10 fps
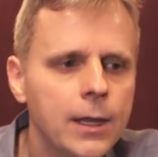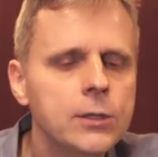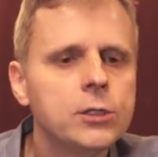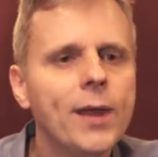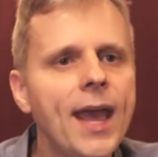
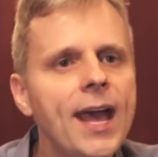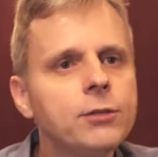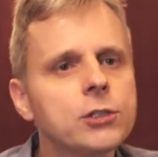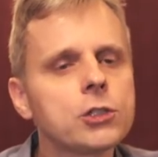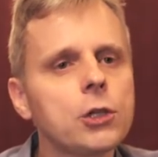So we have
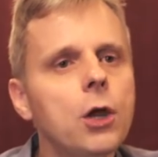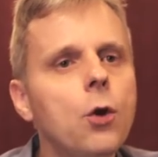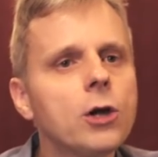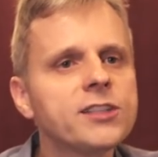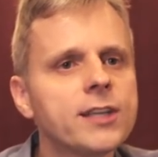to slow
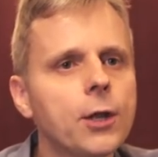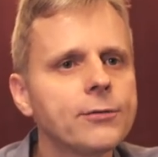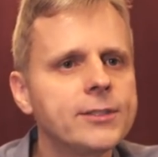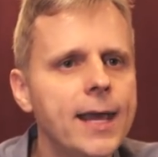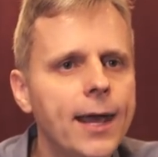
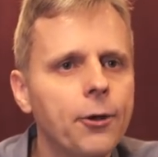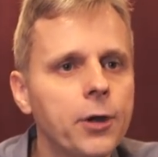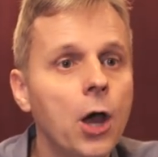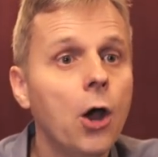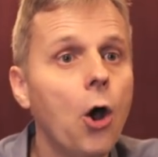ourselves down
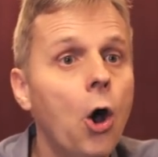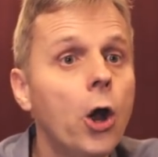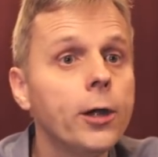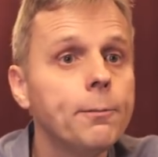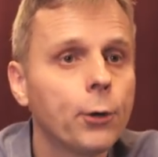
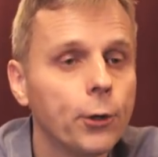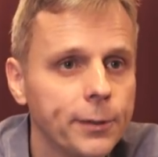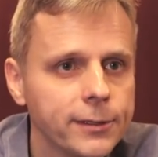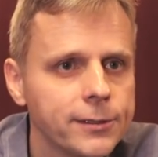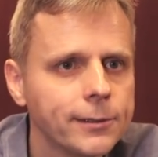on
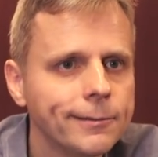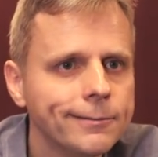purpose.